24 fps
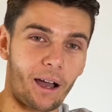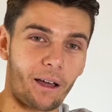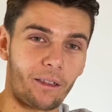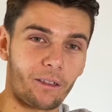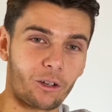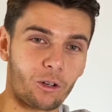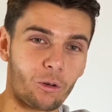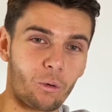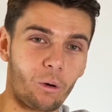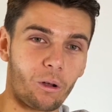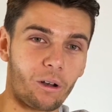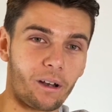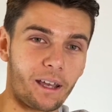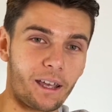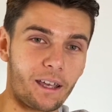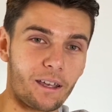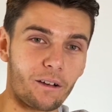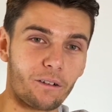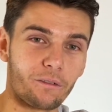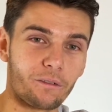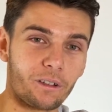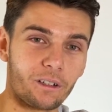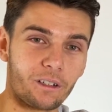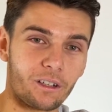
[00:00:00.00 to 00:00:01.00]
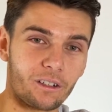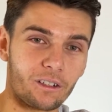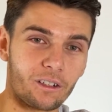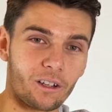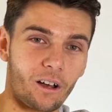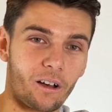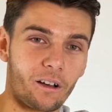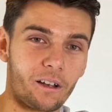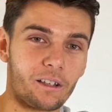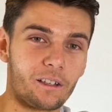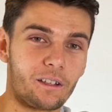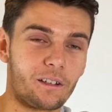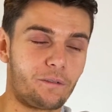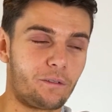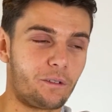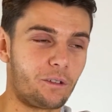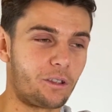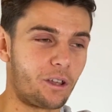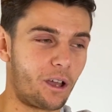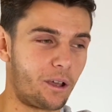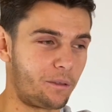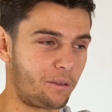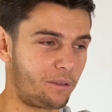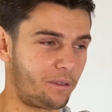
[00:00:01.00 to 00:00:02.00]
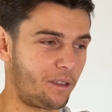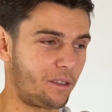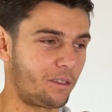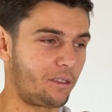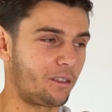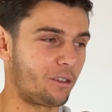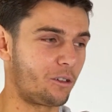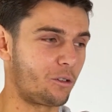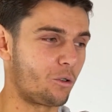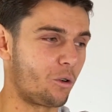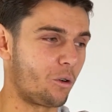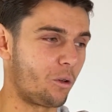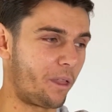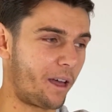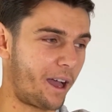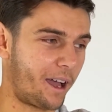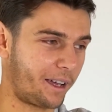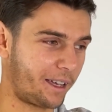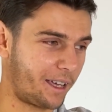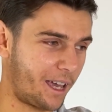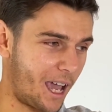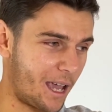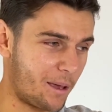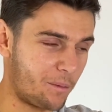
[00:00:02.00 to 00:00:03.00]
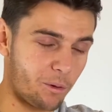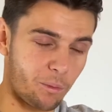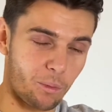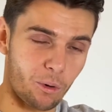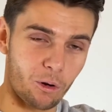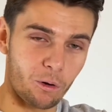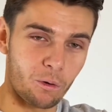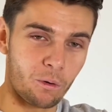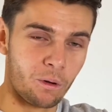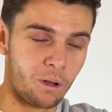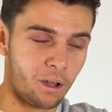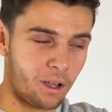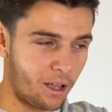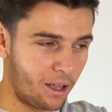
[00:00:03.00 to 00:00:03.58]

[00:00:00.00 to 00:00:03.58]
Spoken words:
the quality of the designs, if you don't think that you're that capable,